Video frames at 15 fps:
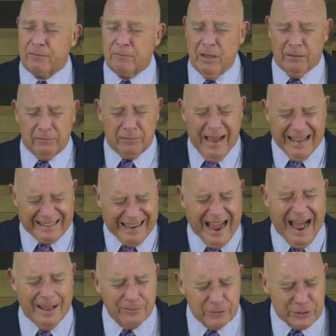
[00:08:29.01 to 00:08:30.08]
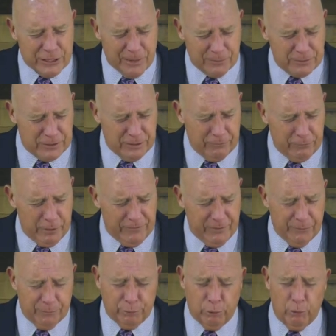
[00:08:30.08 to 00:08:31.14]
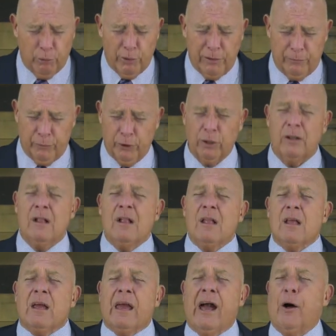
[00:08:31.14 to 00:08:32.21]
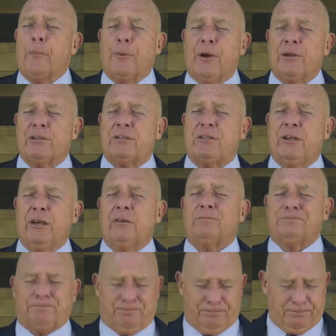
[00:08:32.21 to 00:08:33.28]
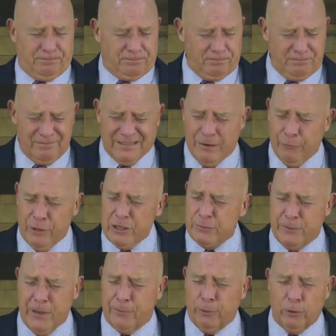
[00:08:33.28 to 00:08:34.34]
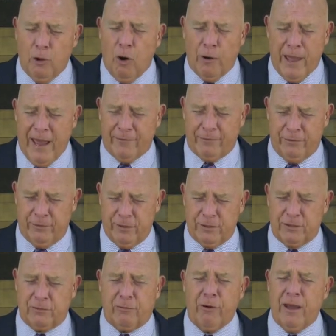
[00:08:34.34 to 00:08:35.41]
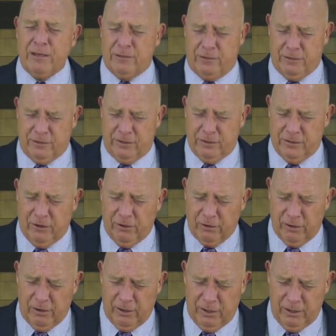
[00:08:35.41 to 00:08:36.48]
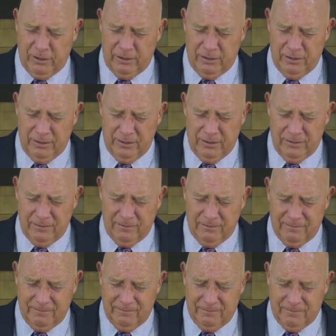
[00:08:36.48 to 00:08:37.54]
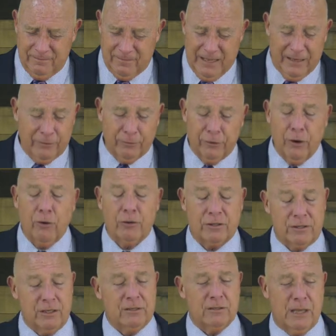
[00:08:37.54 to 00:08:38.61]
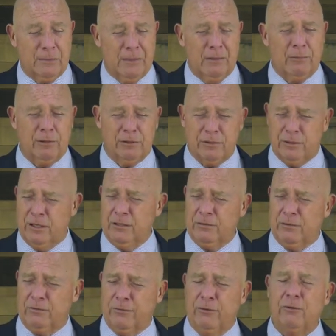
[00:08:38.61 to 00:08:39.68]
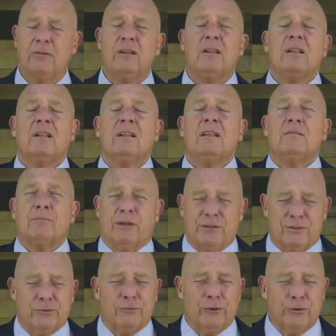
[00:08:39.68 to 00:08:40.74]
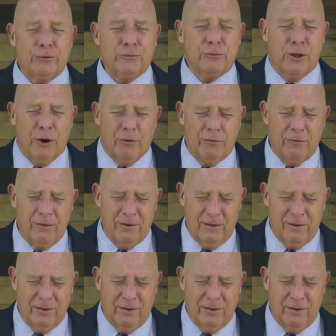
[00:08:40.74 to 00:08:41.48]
and concepts that we've employed will help us to reach people long after this crisis is all gone. I don't know. It seems like maybe those things are true. I sure know you know.